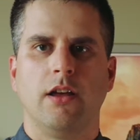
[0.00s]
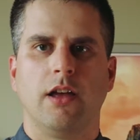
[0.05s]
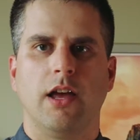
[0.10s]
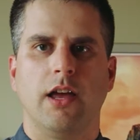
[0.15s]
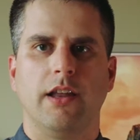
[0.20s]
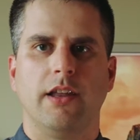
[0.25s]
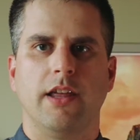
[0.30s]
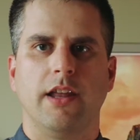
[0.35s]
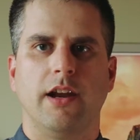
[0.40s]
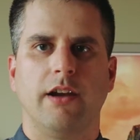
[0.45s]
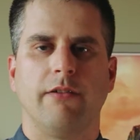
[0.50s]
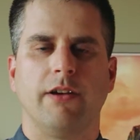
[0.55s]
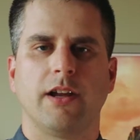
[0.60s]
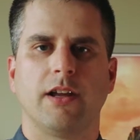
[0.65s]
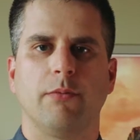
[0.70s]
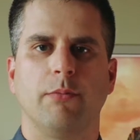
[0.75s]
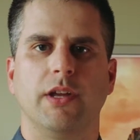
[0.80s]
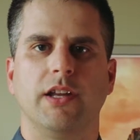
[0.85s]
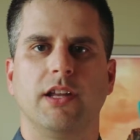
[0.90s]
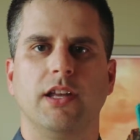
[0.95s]
And then I
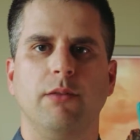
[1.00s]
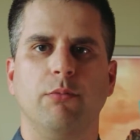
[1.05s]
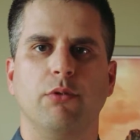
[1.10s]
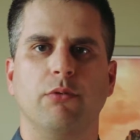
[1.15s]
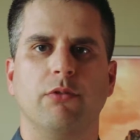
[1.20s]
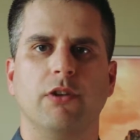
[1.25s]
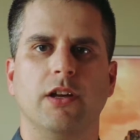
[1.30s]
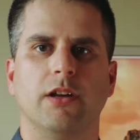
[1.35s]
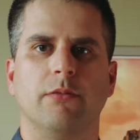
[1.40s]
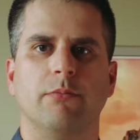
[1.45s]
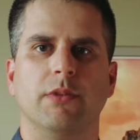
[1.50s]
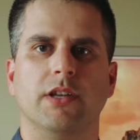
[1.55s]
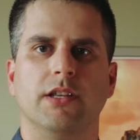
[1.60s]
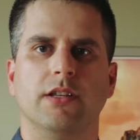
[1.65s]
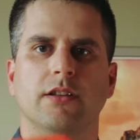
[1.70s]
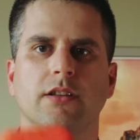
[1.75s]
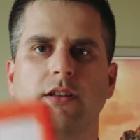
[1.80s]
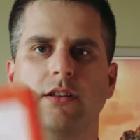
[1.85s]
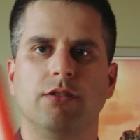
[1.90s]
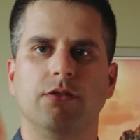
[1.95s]
recommend keeping them
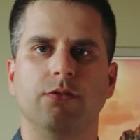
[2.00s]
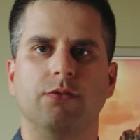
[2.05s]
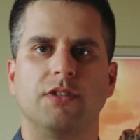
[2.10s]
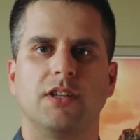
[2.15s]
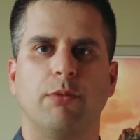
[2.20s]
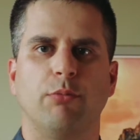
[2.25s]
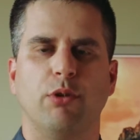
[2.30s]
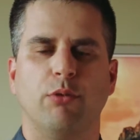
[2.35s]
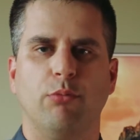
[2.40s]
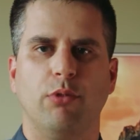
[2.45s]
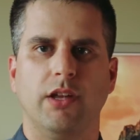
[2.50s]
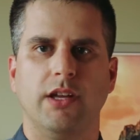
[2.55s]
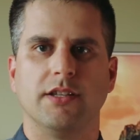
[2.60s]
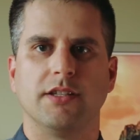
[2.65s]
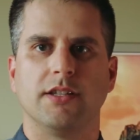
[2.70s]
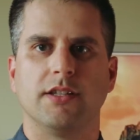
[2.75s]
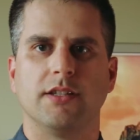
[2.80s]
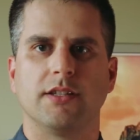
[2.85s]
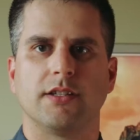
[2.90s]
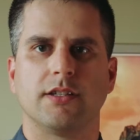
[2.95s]
in two separate
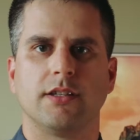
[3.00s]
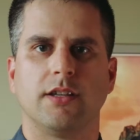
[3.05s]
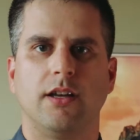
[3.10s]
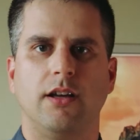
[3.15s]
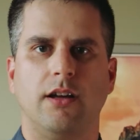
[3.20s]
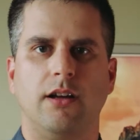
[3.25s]
places.